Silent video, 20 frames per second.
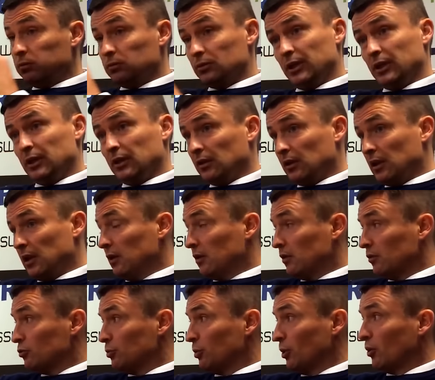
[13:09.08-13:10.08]
Yeah,
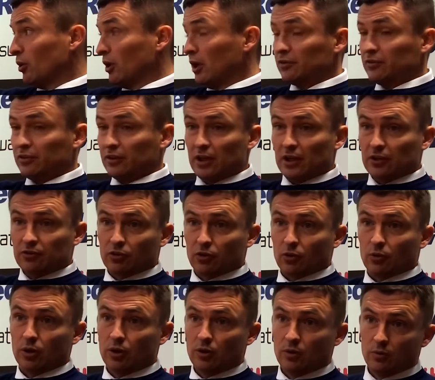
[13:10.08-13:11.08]
again, spoke to the lads in there,
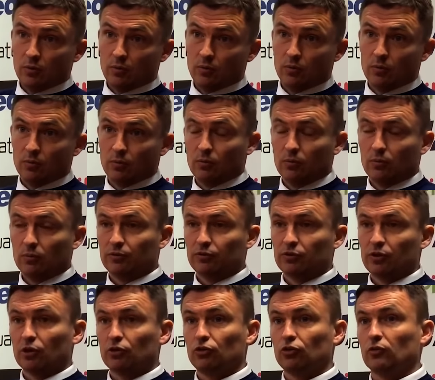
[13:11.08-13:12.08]
so we
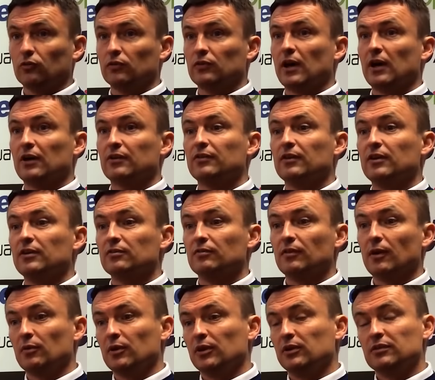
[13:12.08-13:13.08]
sort of chunked our
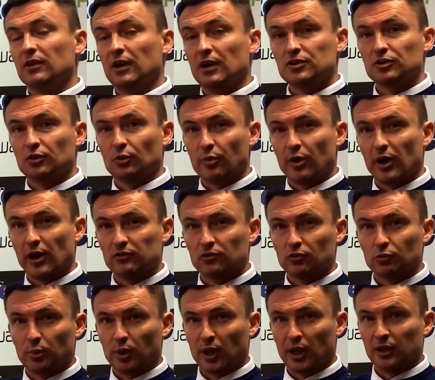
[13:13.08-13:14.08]
season around the international
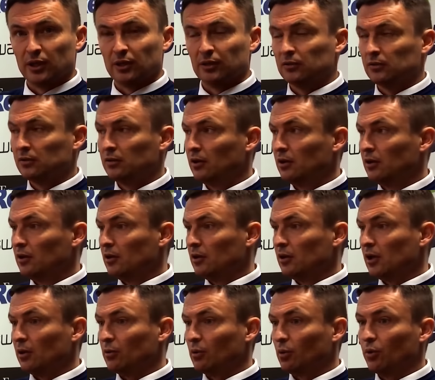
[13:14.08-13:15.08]
breaks as planning,
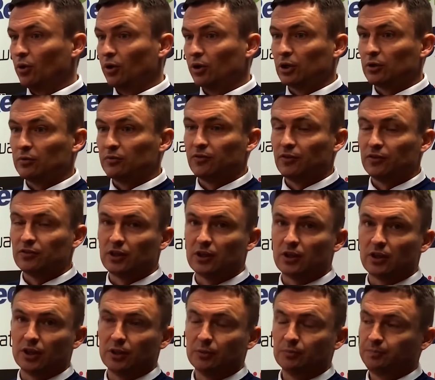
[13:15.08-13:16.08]
how we're working them
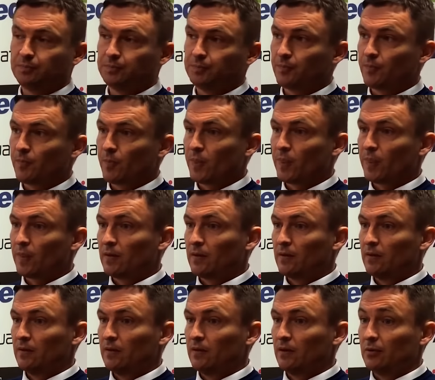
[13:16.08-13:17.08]
physically.
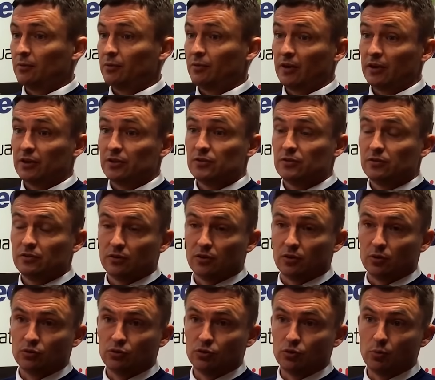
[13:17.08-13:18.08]
And we've had, you
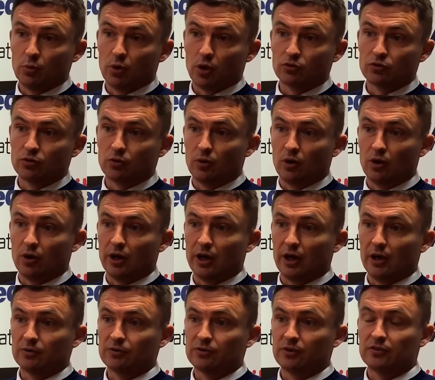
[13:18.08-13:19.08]
know, two blocks of work
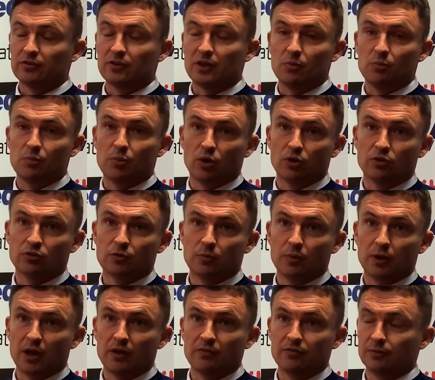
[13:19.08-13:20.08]
now, 16 points
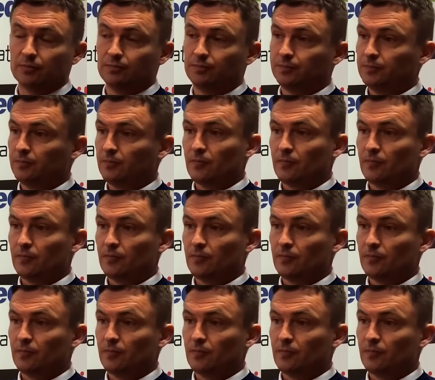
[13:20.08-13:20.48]
from 11.